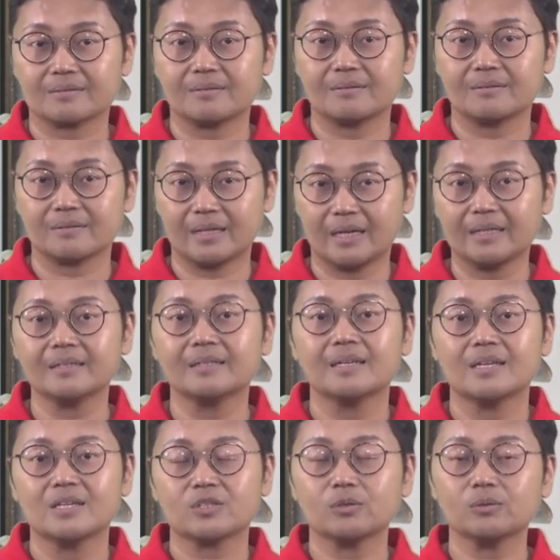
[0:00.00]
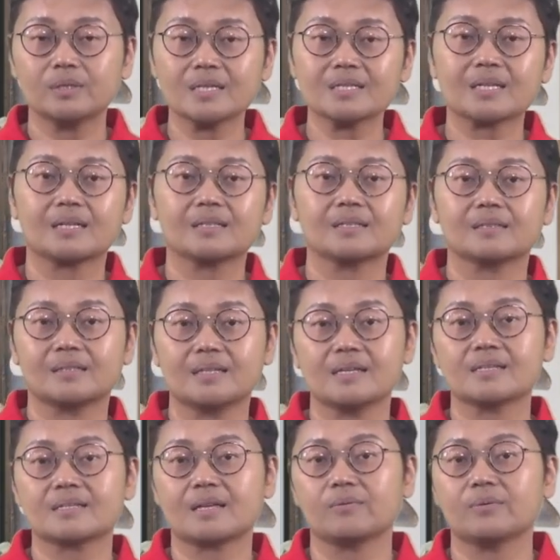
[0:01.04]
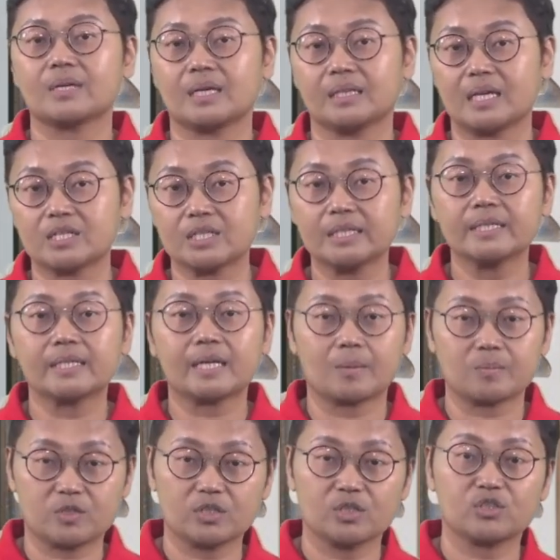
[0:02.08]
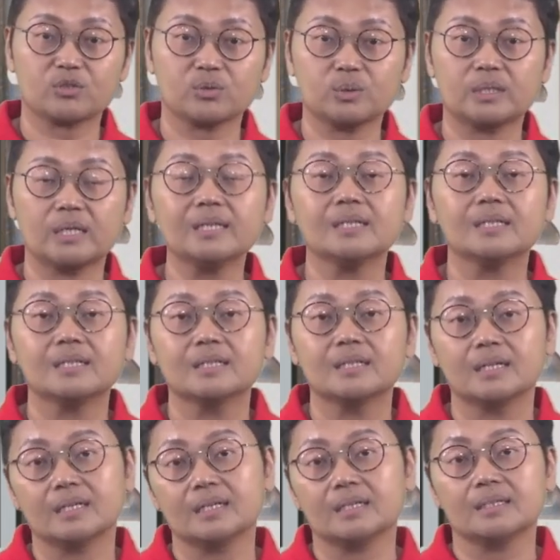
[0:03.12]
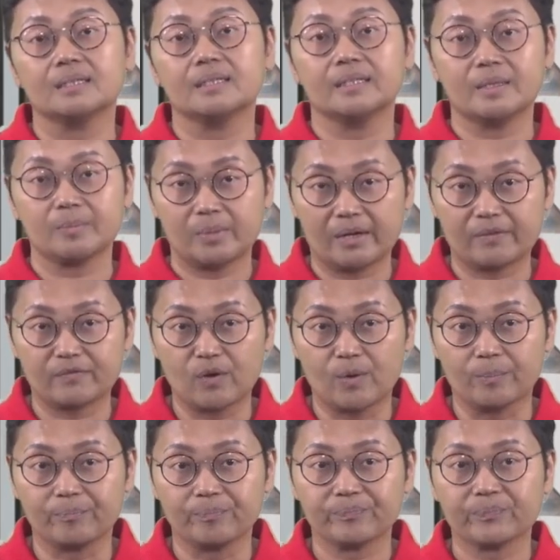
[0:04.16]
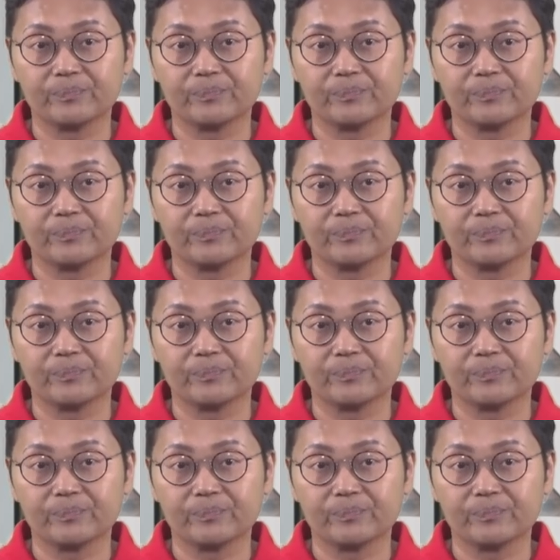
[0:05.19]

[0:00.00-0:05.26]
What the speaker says: Okay, so these are the things that we can actually capture through the learning platform.